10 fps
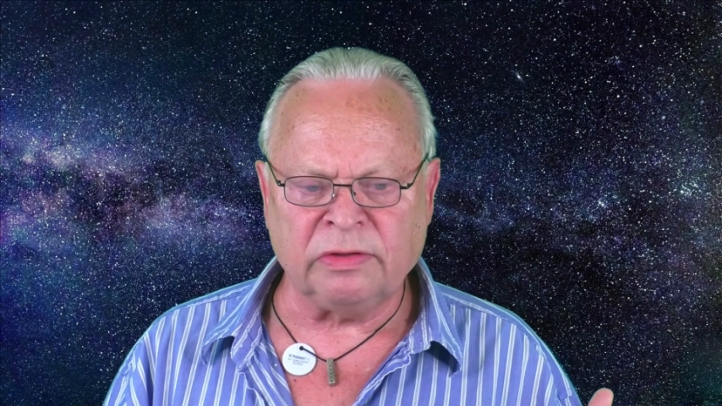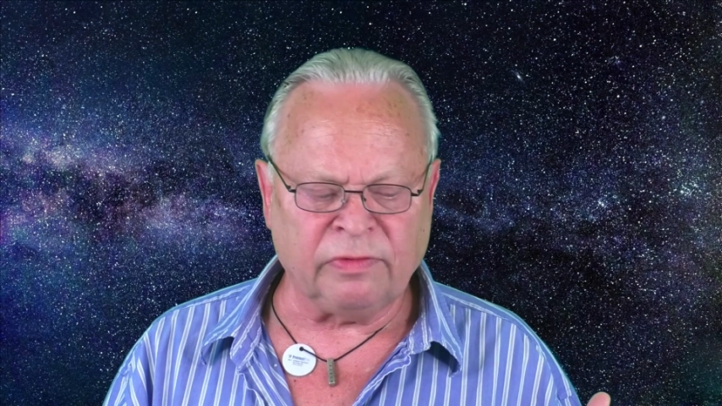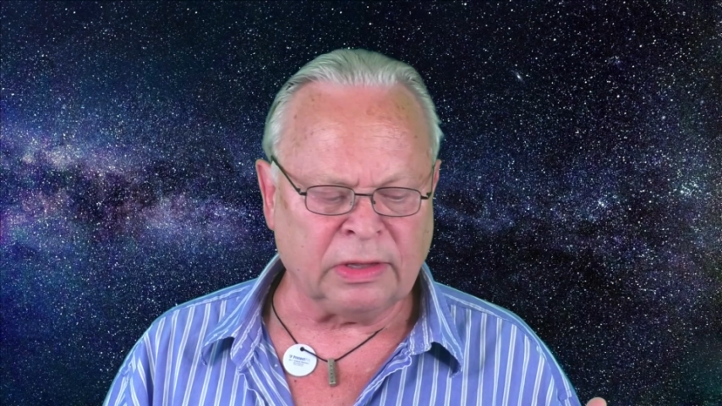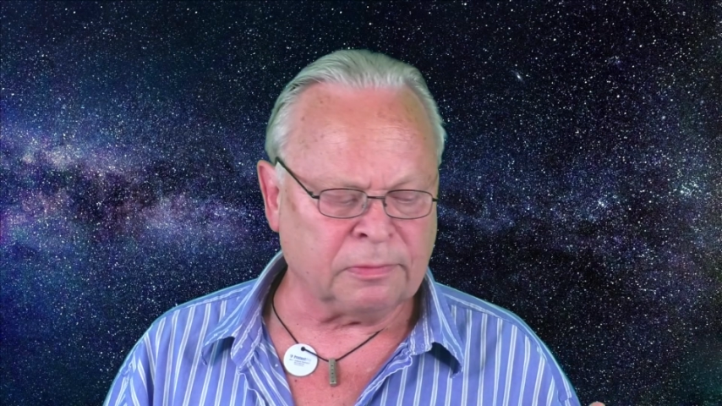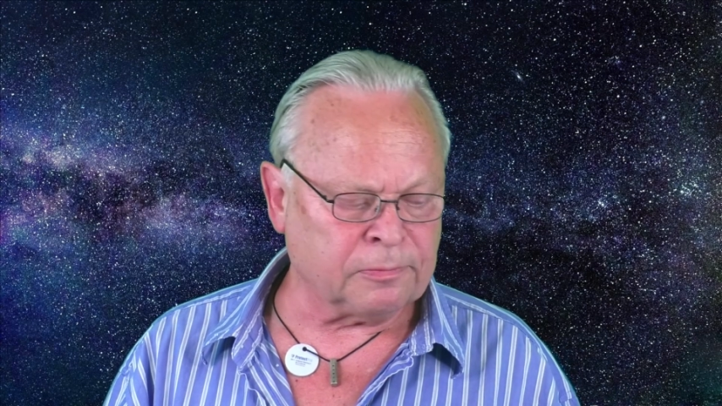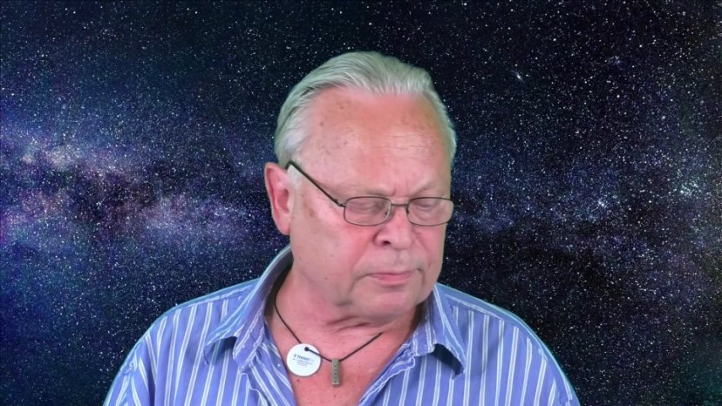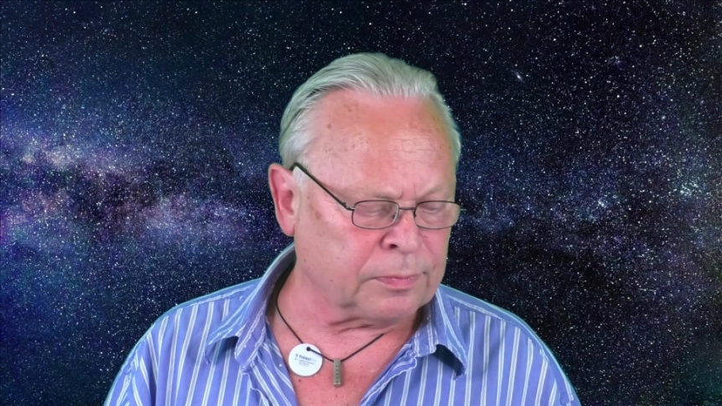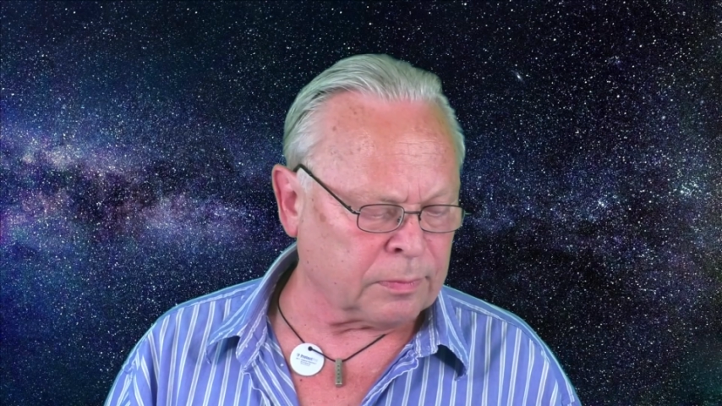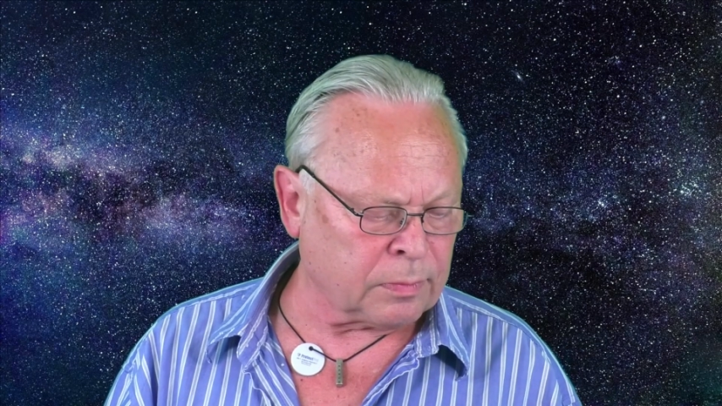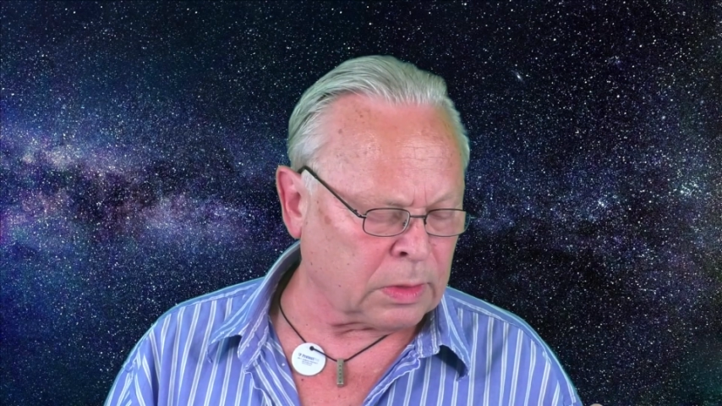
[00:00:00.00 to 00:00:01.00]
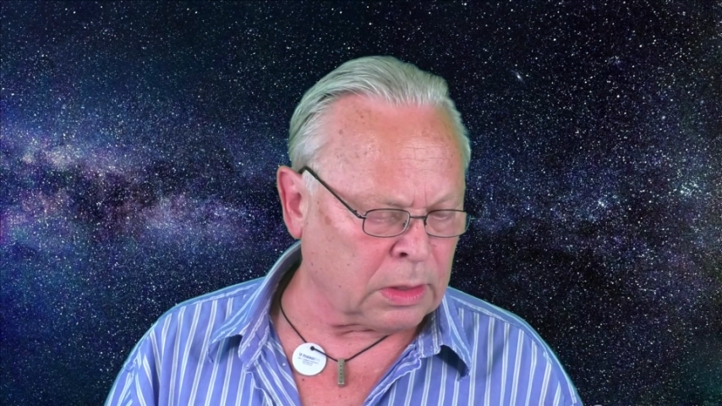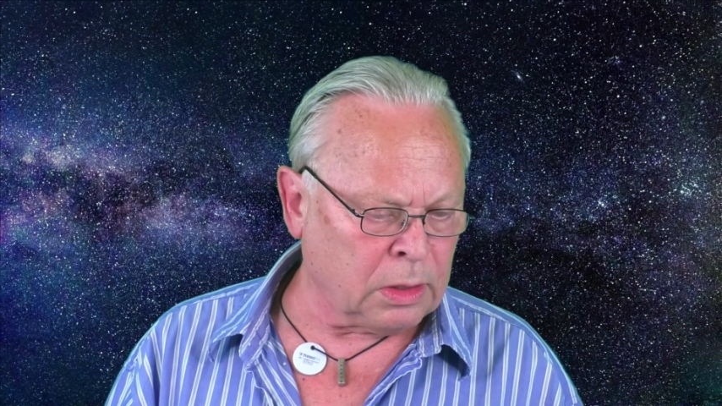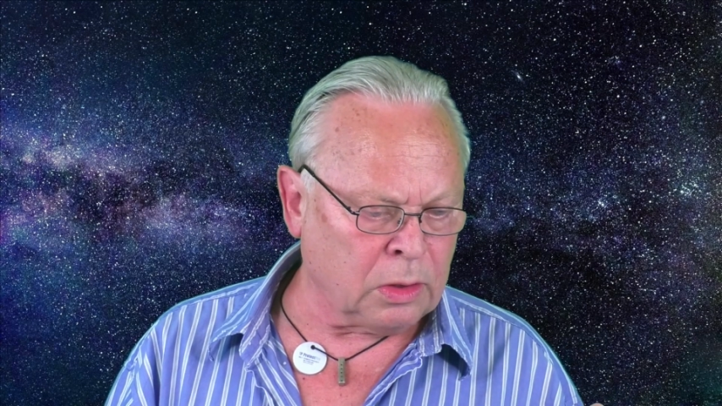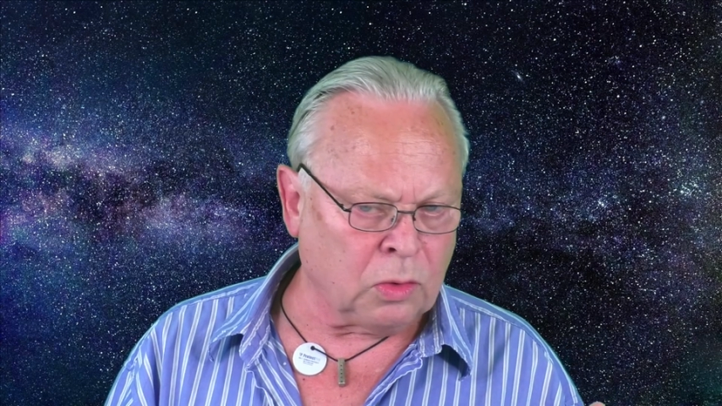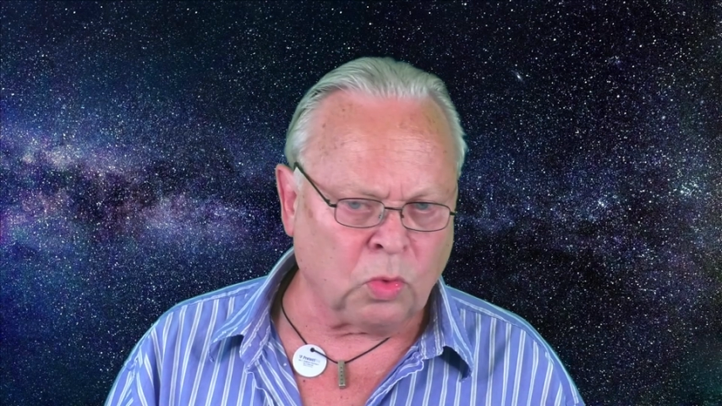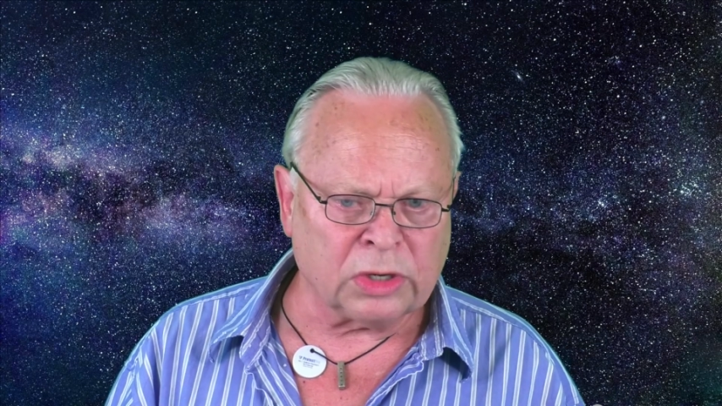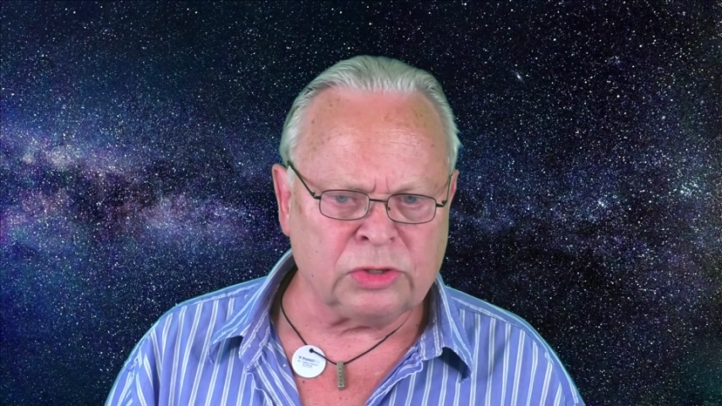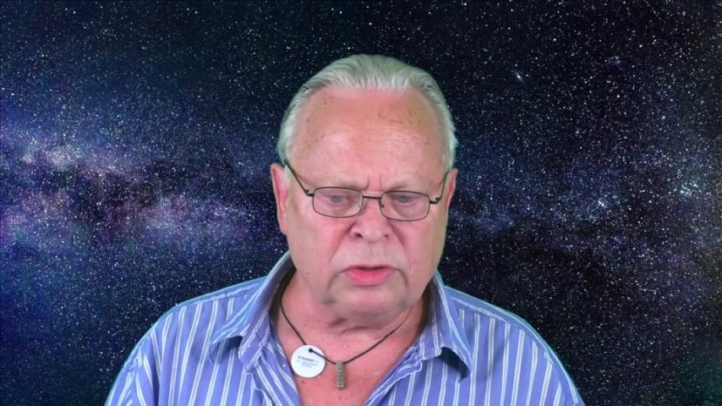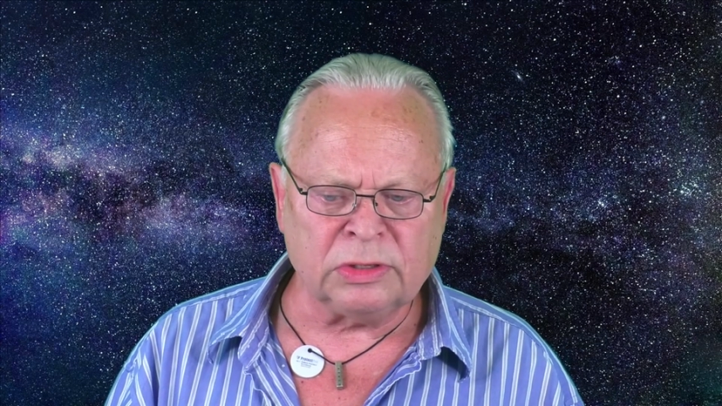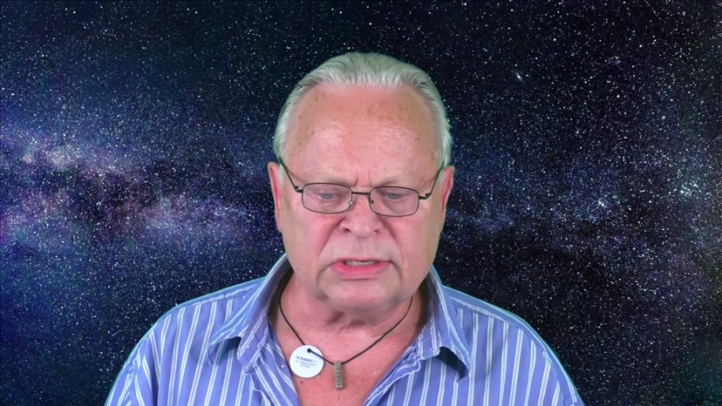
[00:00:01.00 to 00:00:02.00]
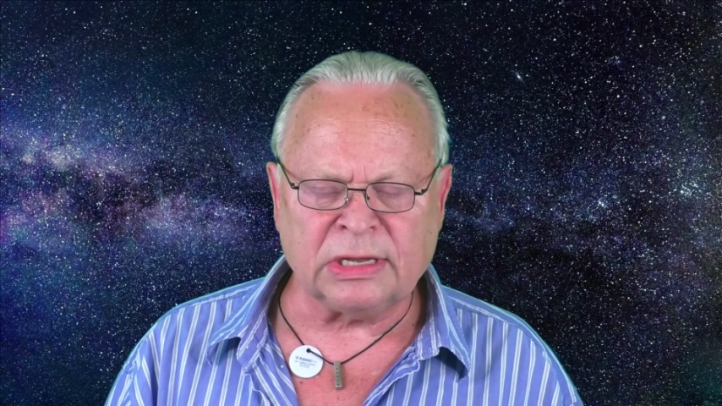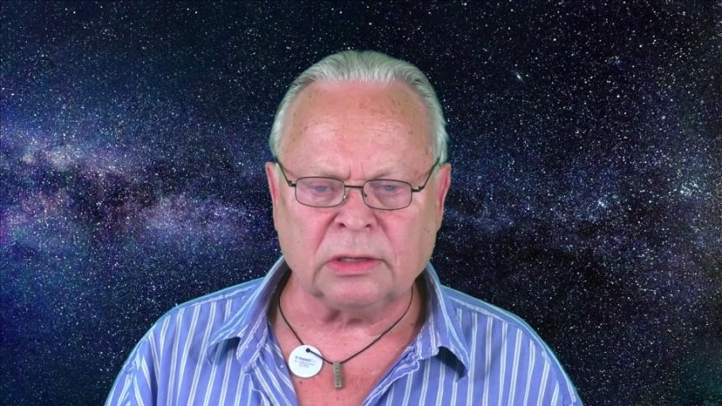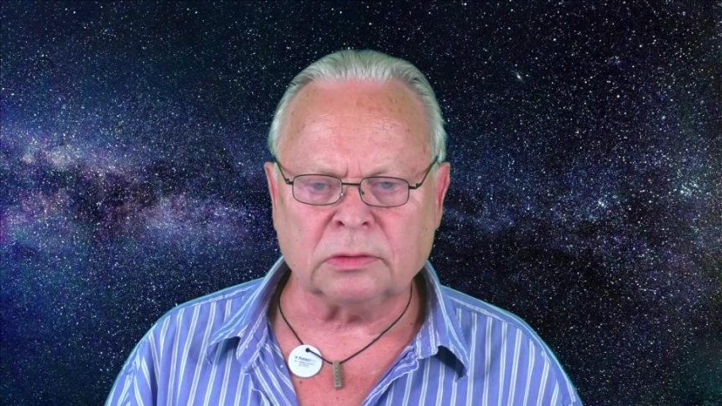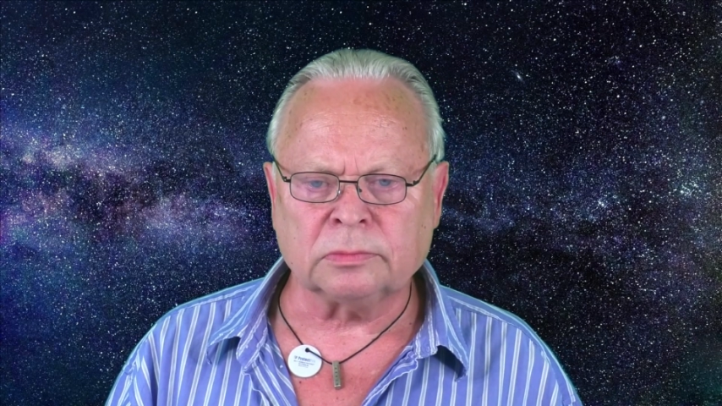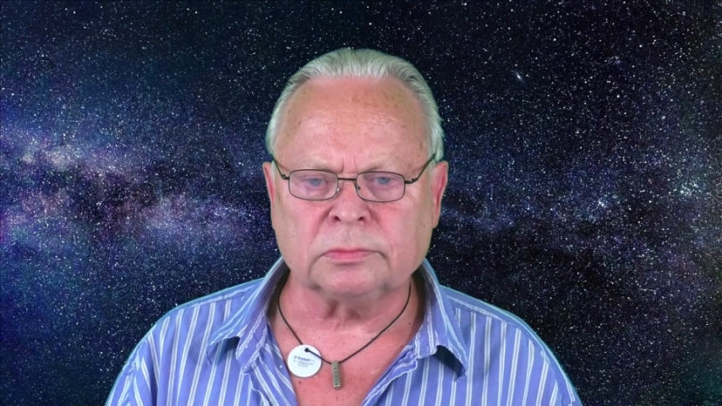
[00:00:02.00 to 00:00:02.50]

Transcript: TV, what do you see?